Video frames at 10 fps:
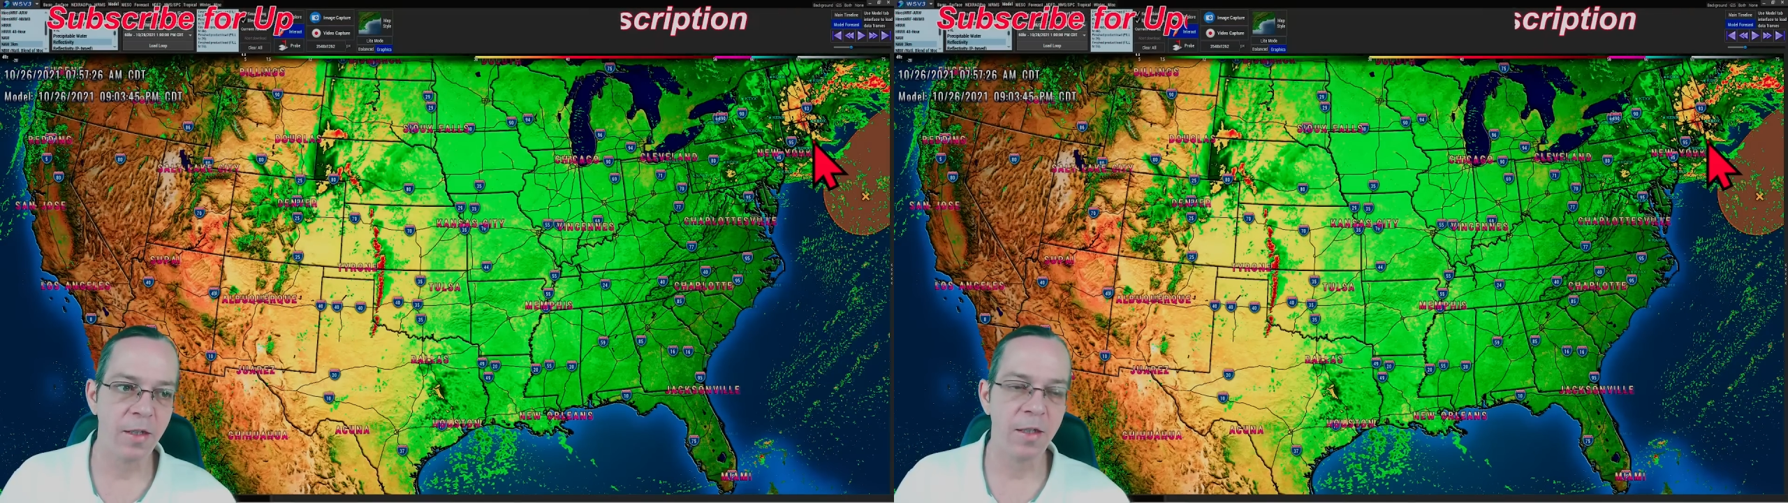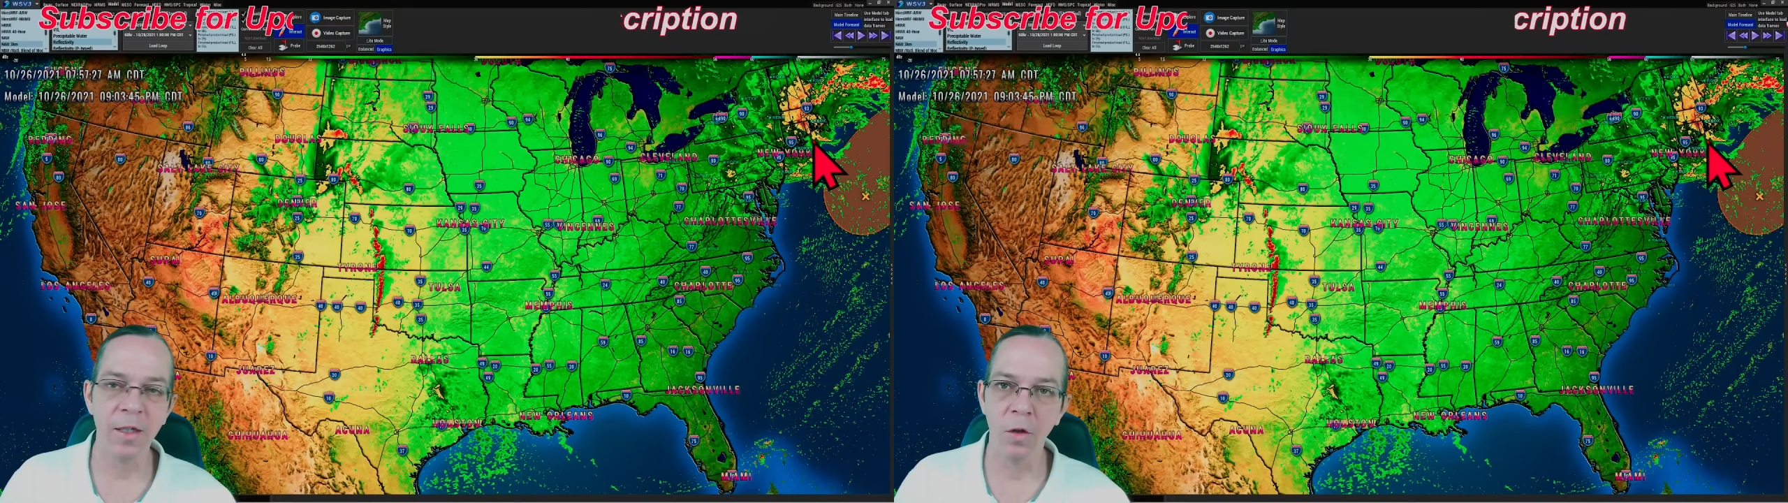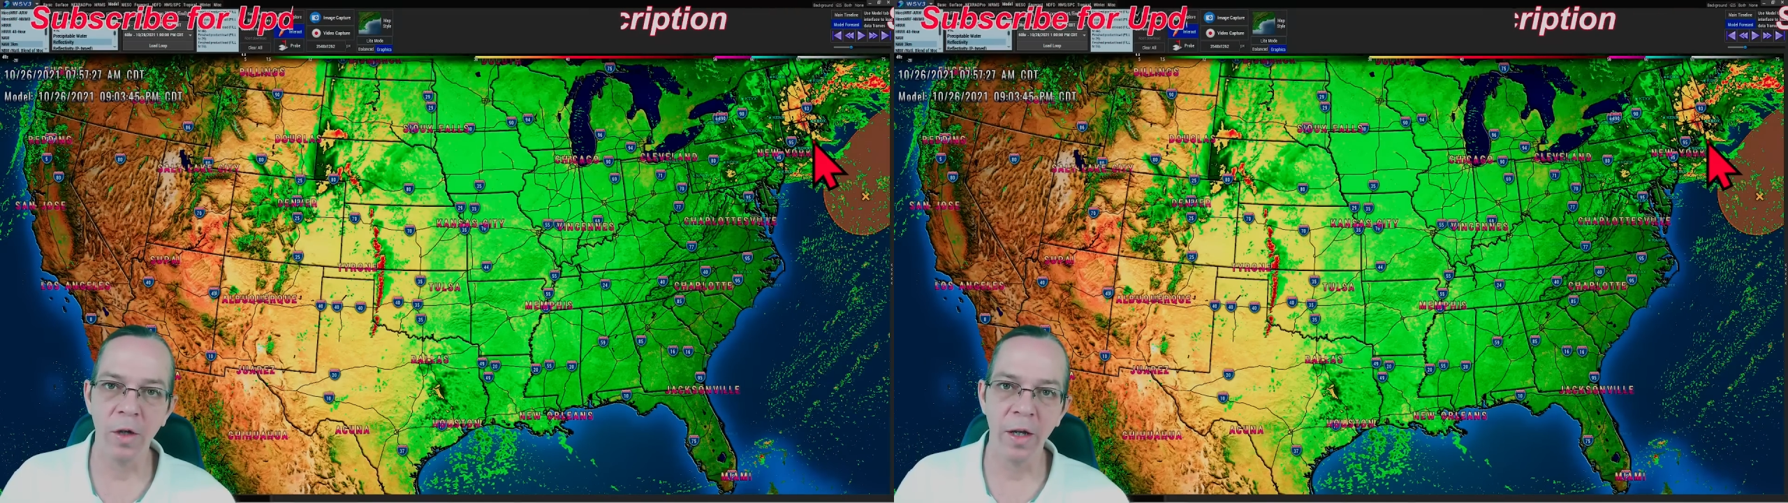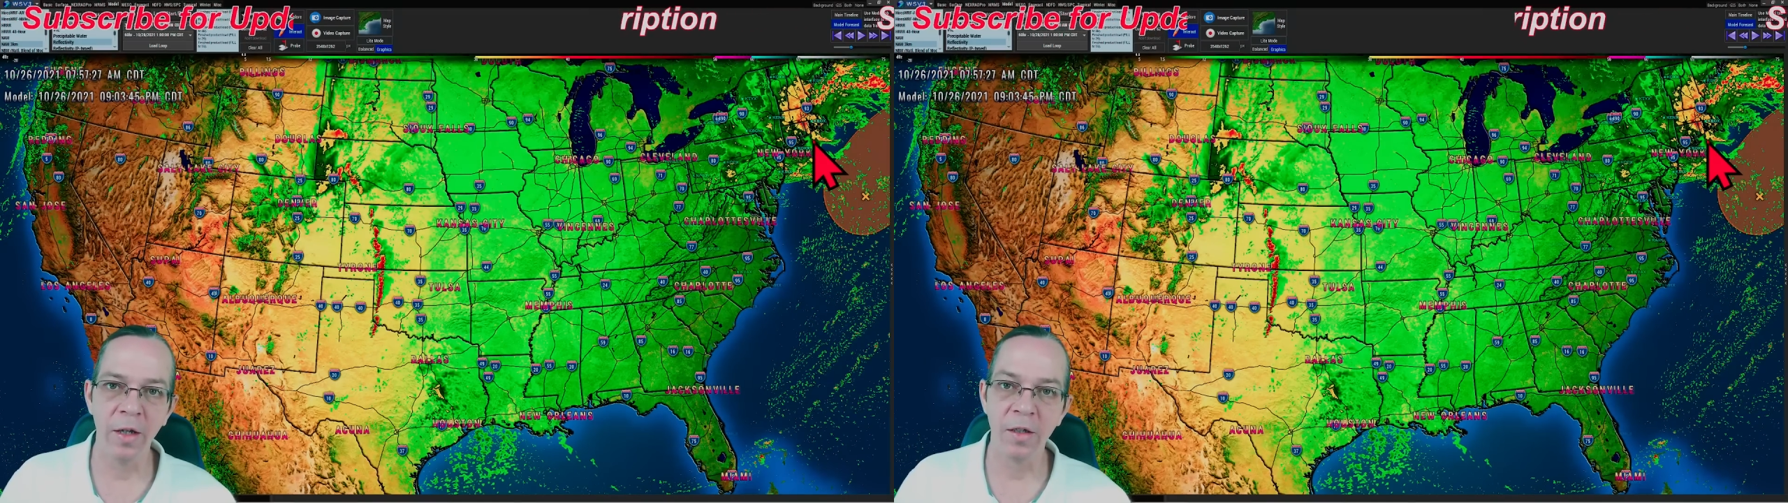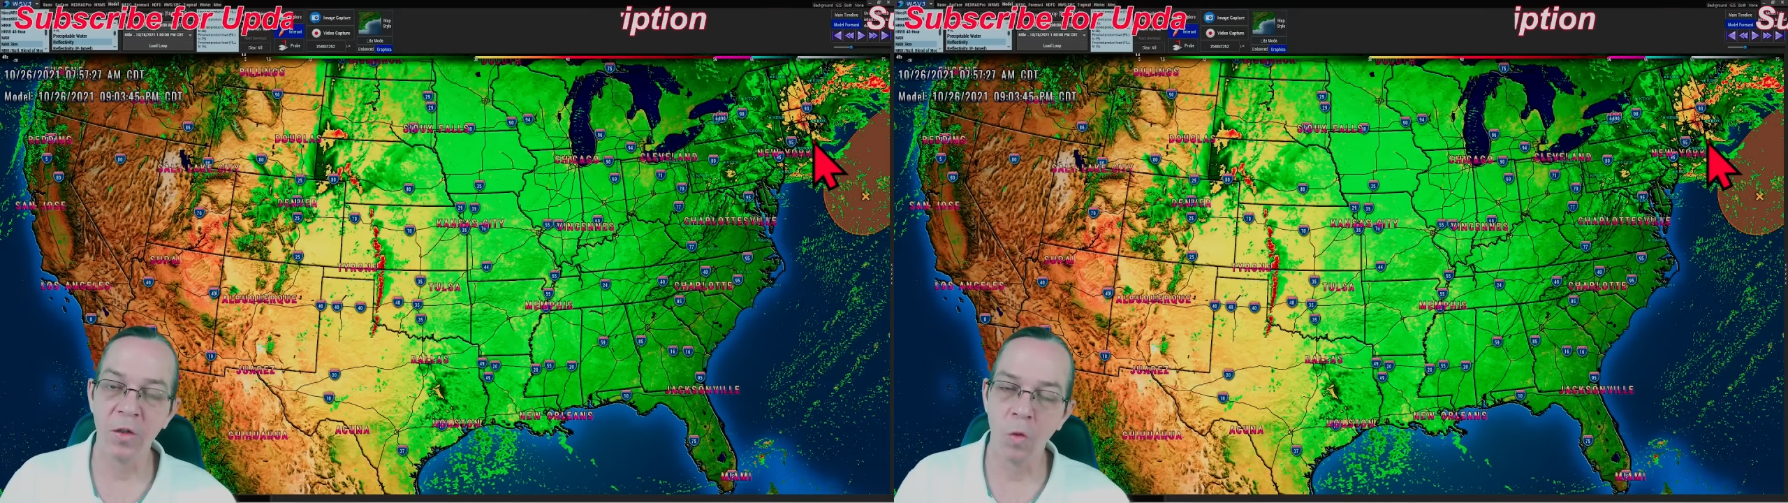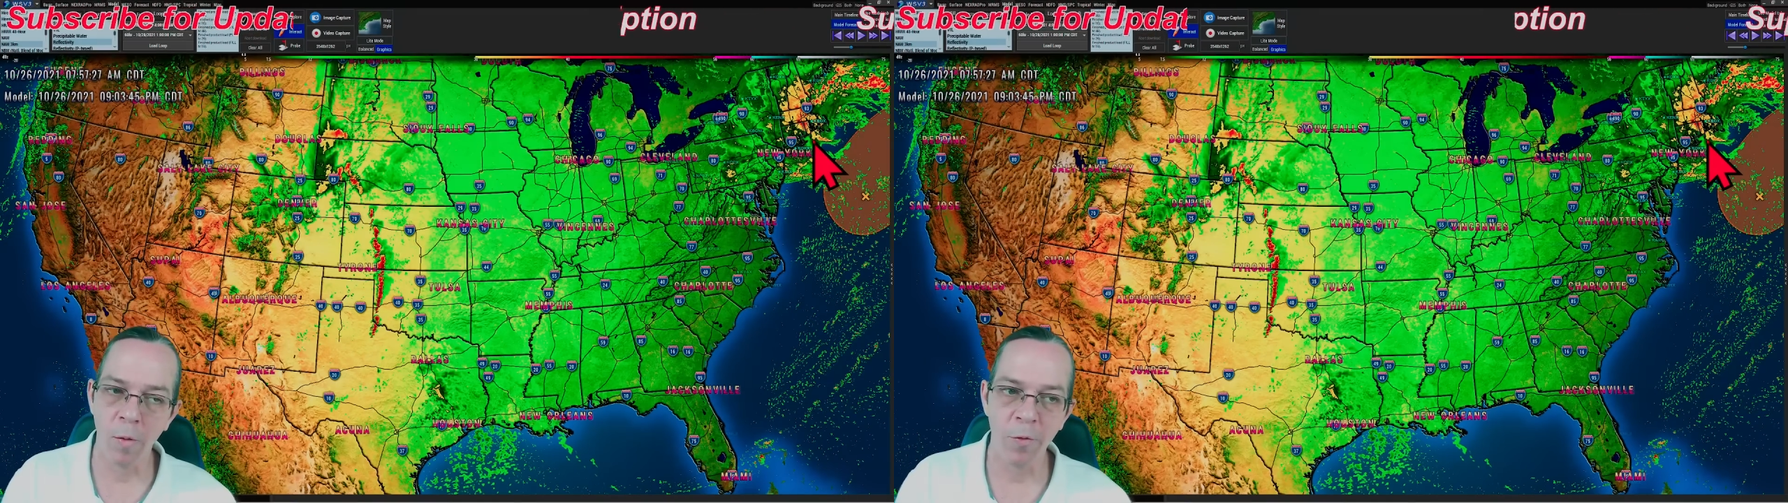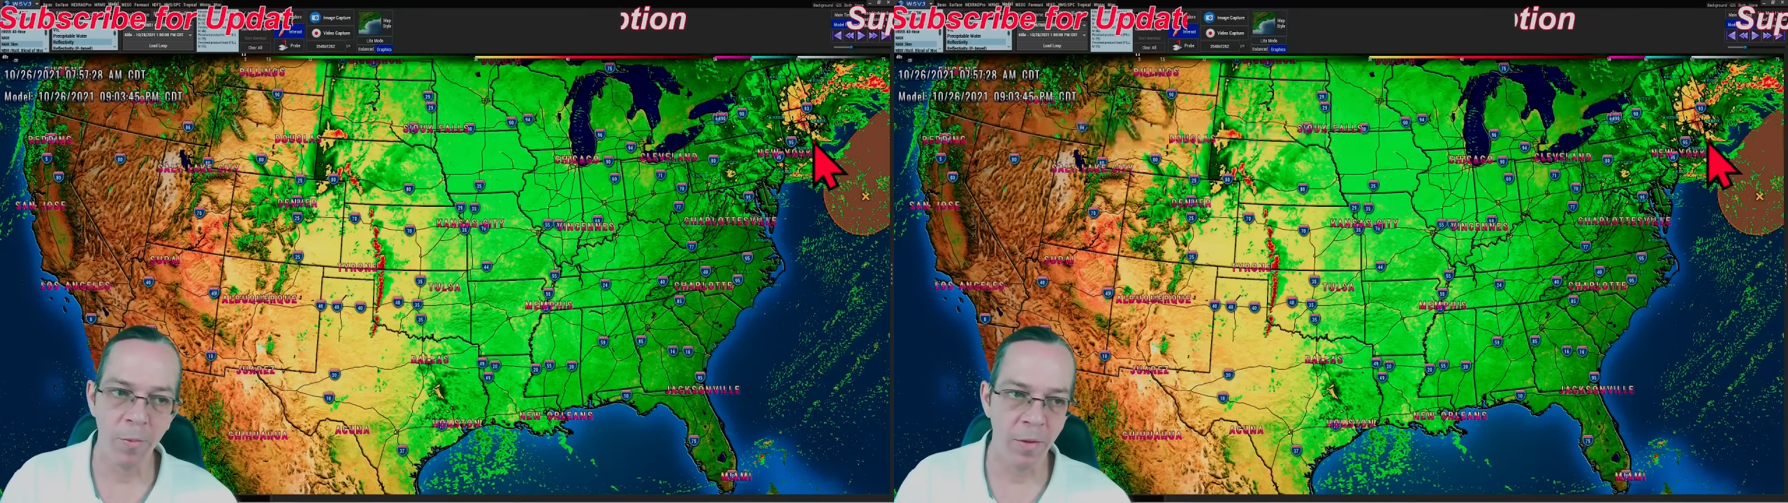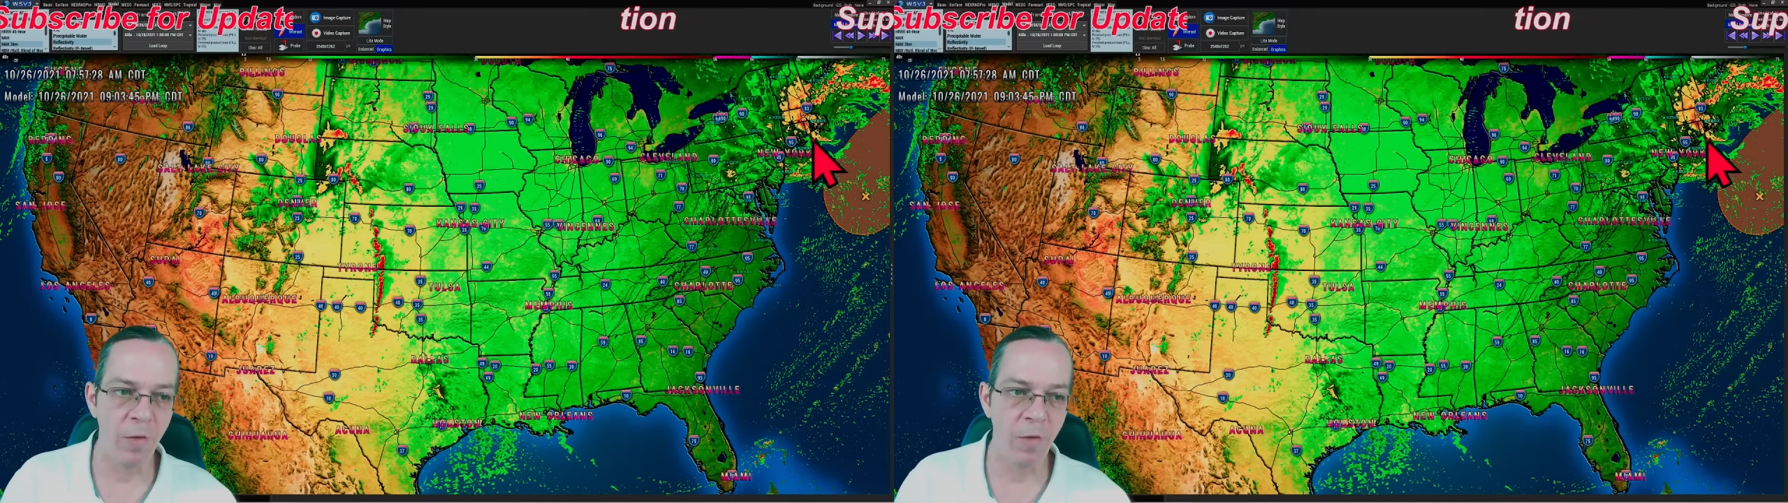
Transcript: is still getting the storm from